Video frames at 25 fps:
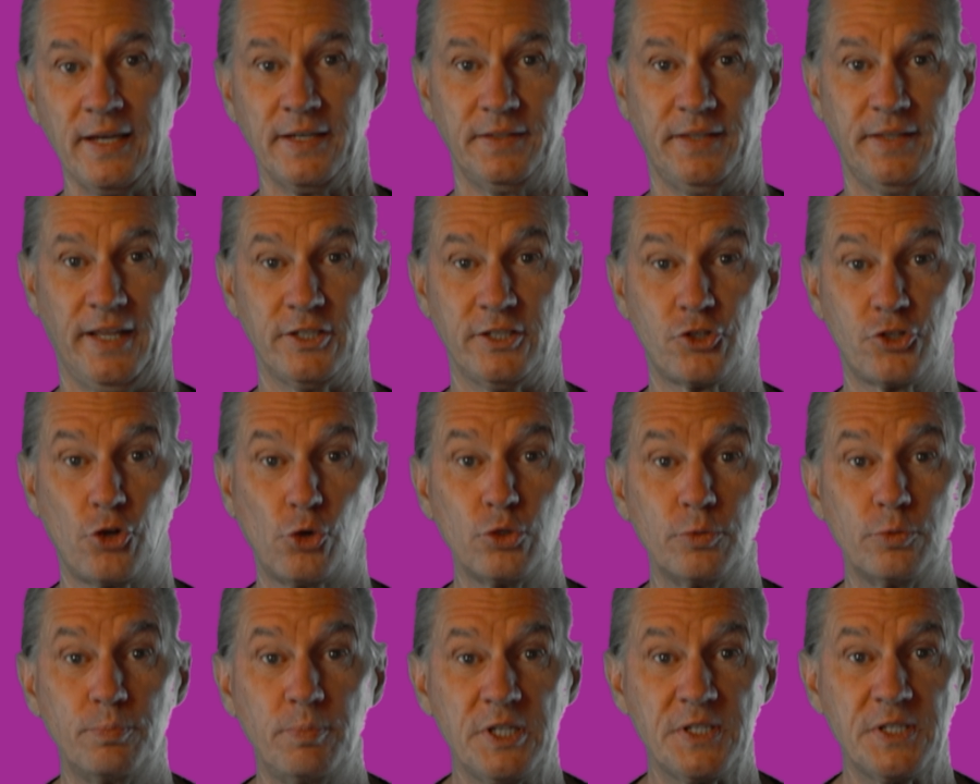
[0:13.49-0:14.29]
They
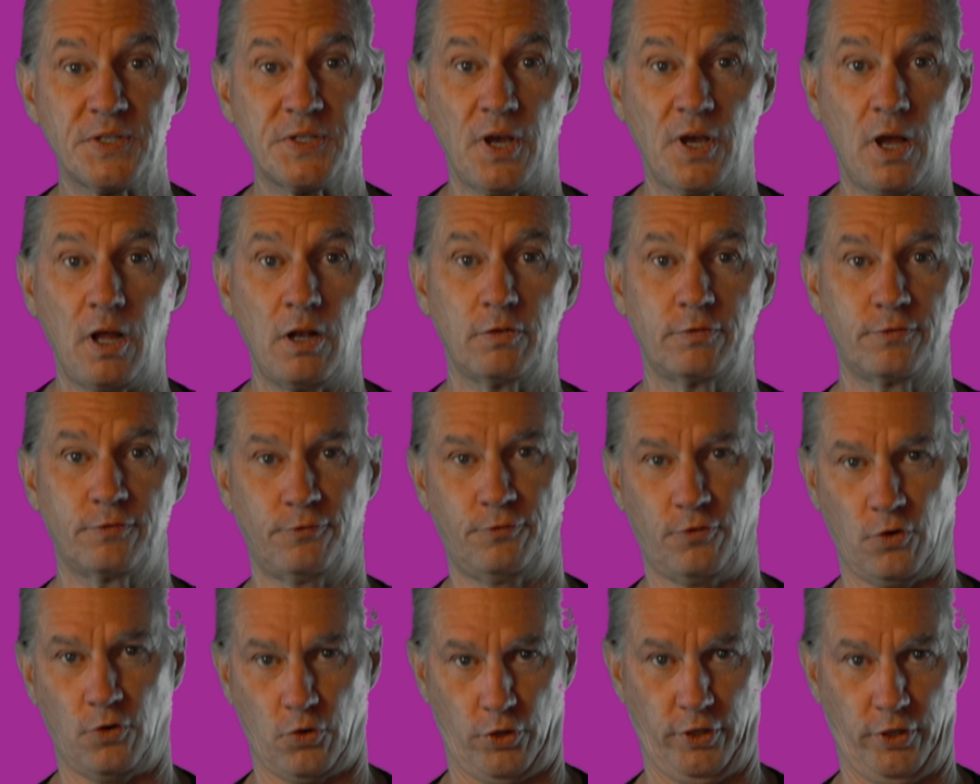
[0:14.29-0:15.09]
should be solved
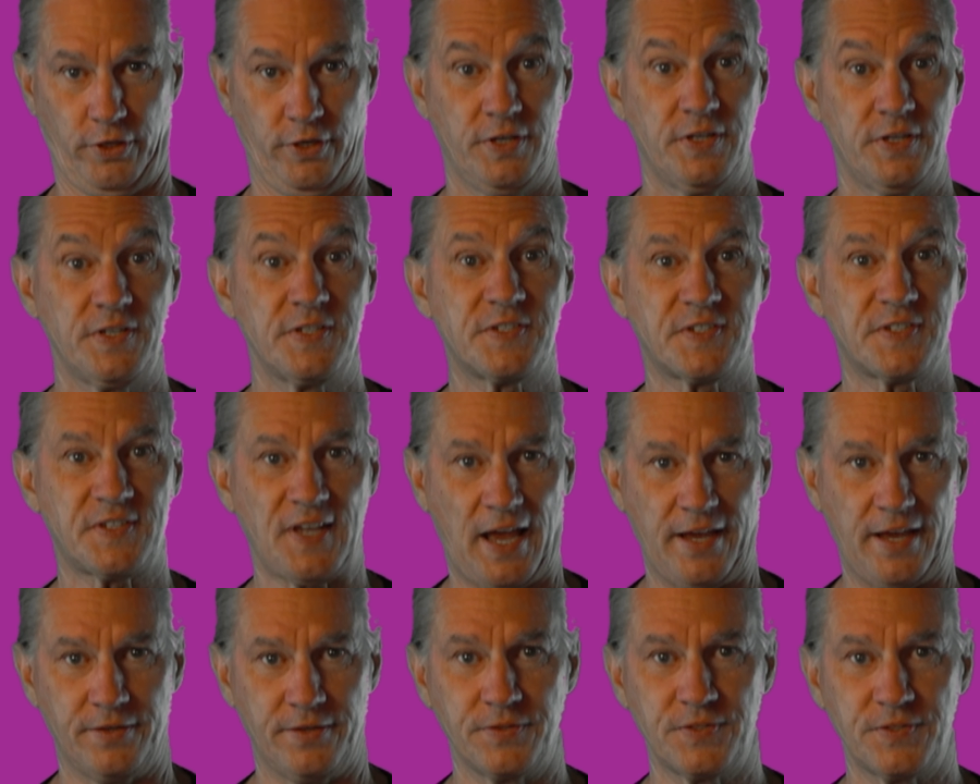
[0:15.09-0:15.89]
for
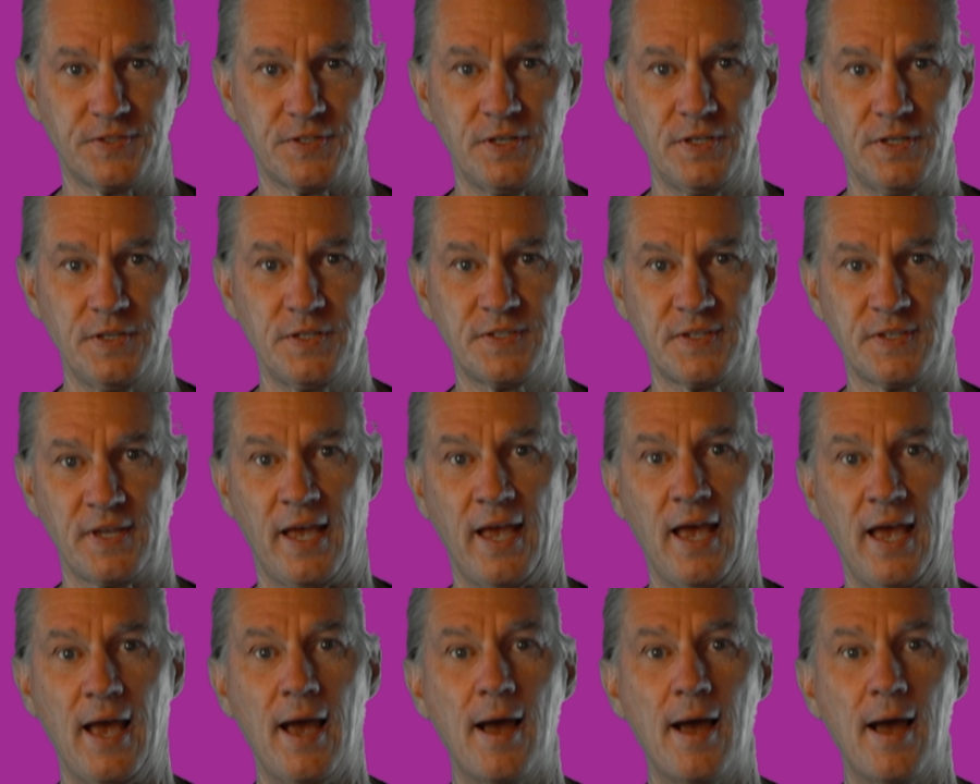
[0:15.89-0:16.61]
sciences,